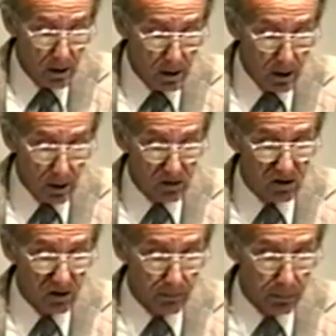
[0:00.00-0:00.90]
is
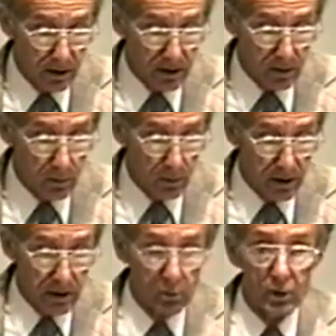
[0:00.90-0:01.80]
simply the
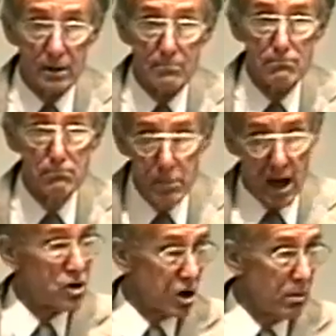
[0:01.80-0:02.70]
way we
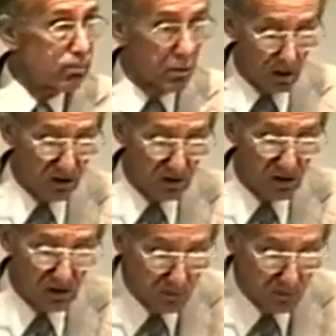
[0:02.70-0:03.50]
measure processes of